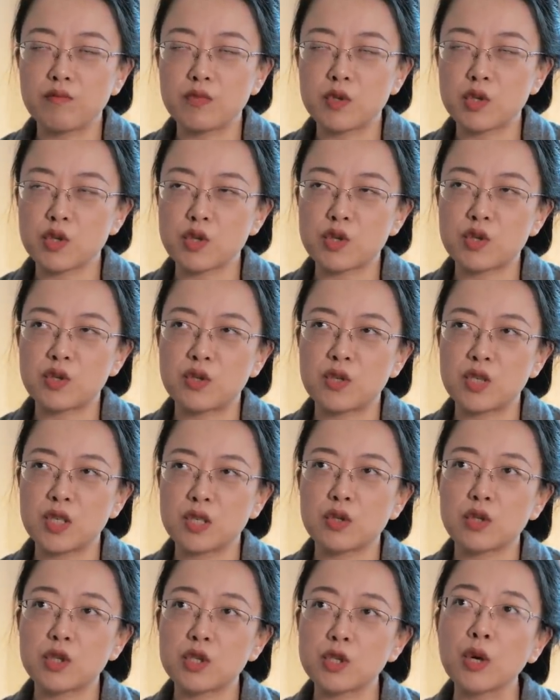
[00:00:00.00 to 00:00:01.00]
just
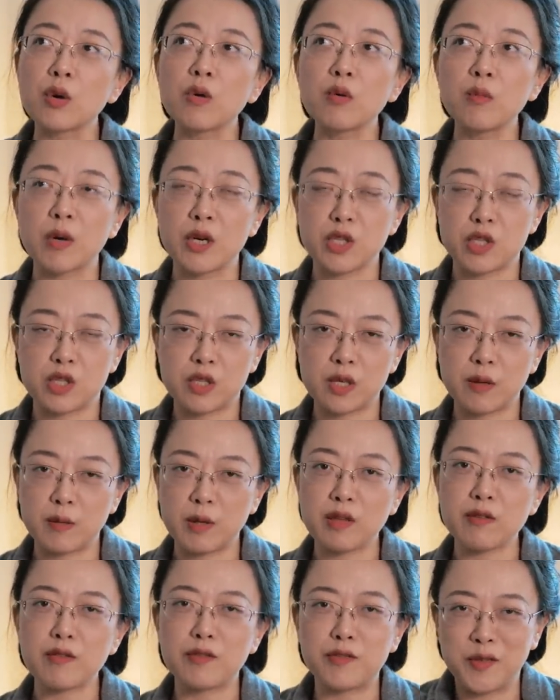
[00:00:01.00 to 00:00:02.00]
did too much
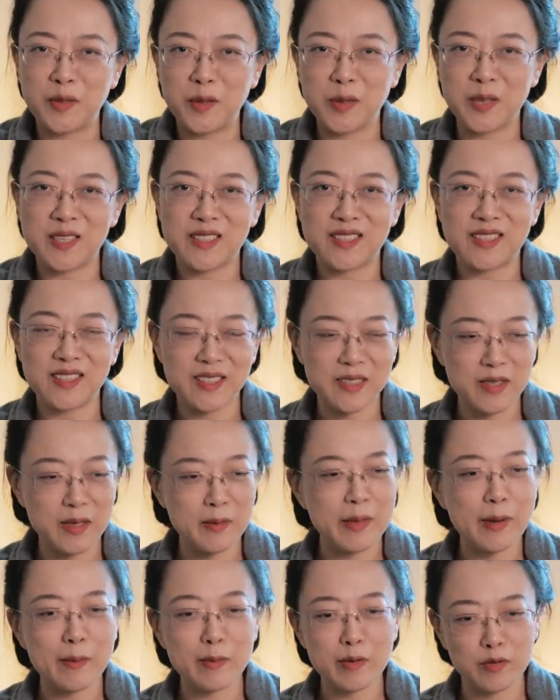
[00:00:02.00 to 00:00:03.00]
dubbing for Didi
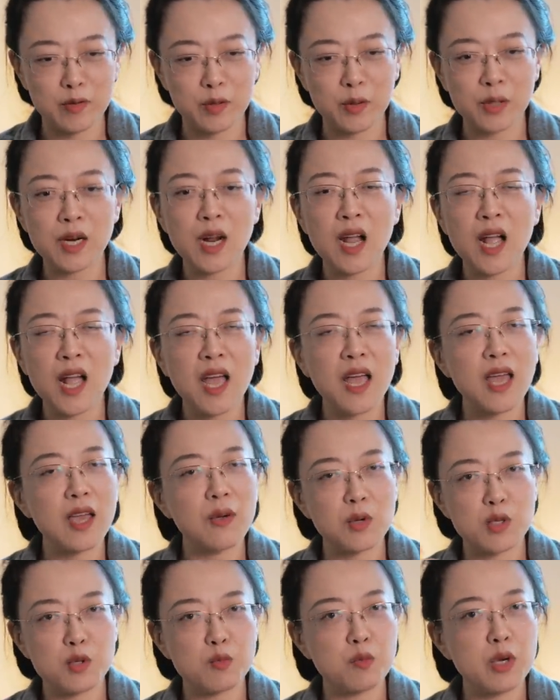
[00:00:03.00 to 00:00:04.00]
Ruba before.
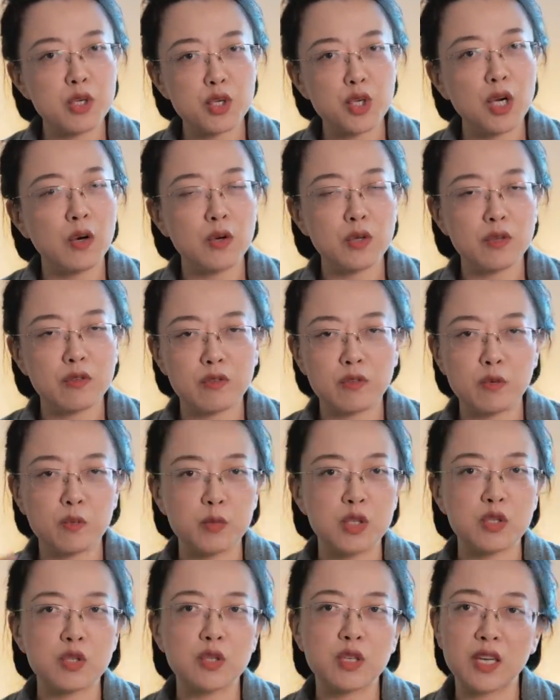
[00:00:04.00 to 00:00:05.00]
It was much harder for
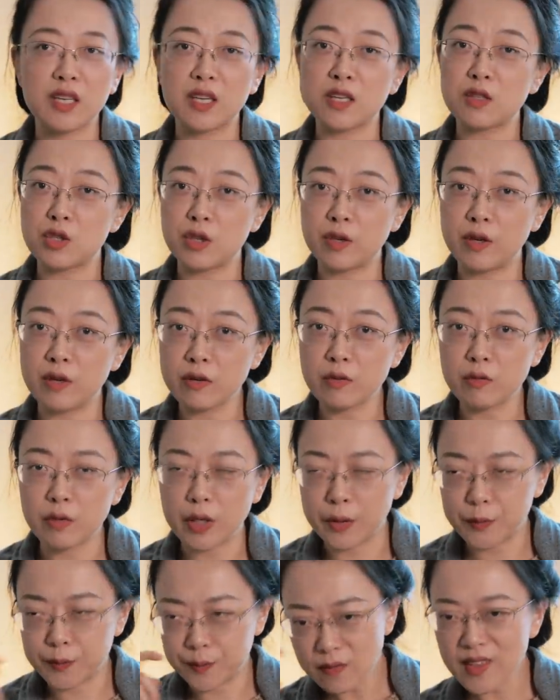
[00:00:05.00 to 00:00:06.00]
me to get into her
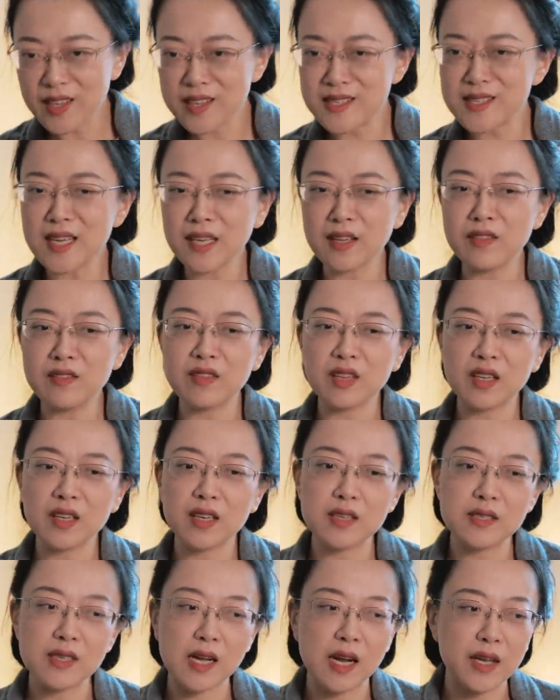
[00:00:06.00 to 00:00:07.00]
role. Second thing
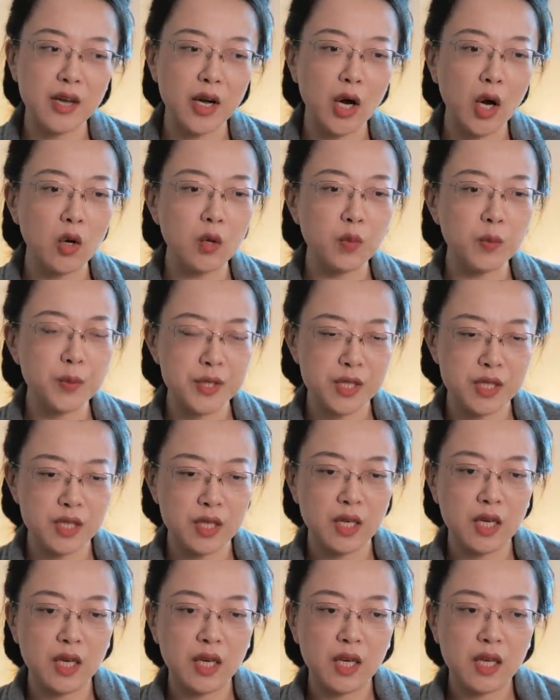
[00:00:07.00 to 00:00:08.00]
is I hoped
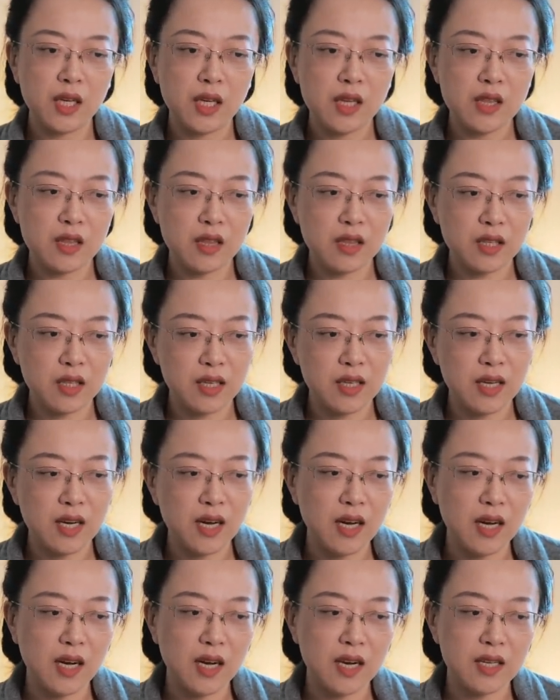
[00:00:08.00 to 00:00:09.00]

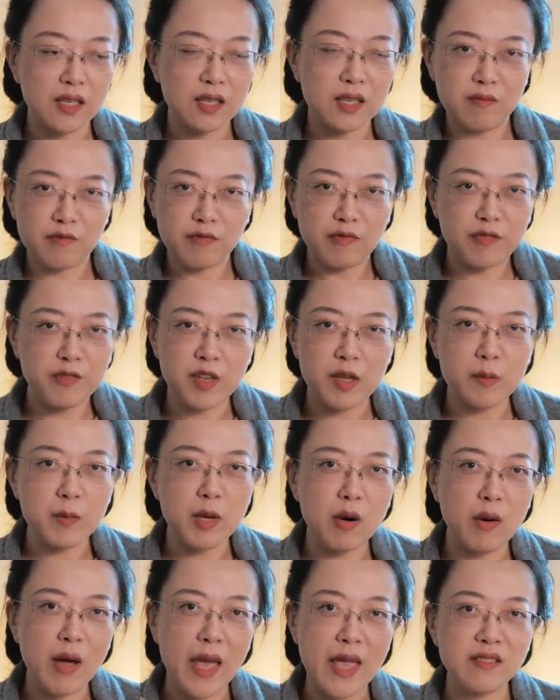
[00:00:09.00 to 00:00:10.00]
the
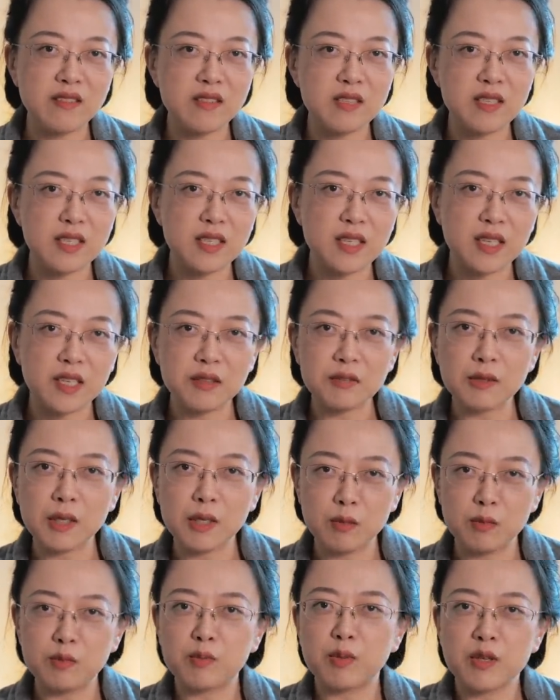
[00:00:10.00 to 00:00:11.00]
female
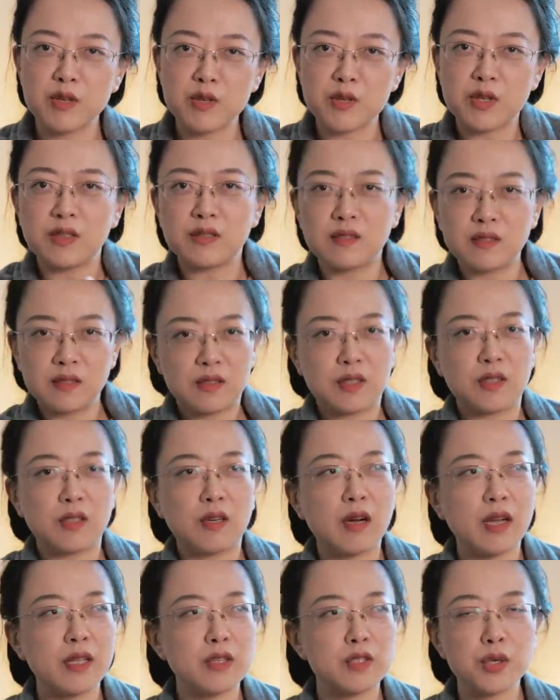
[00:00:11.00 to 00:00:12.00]
anti-hero person, you
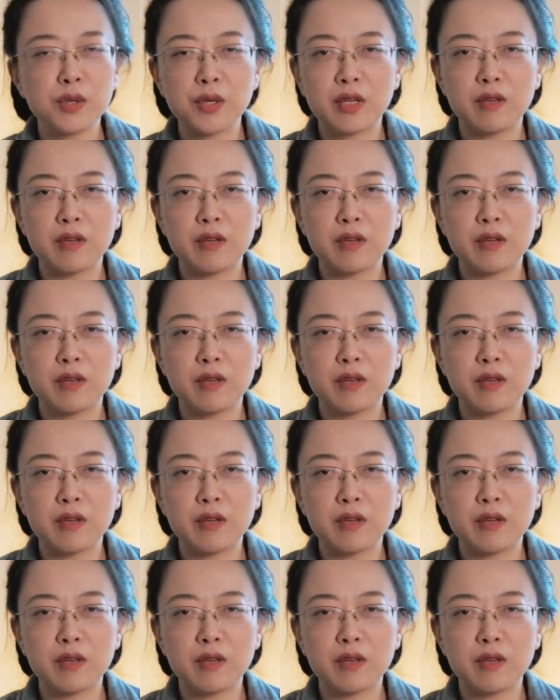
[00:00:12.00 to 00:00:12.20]
know, I don't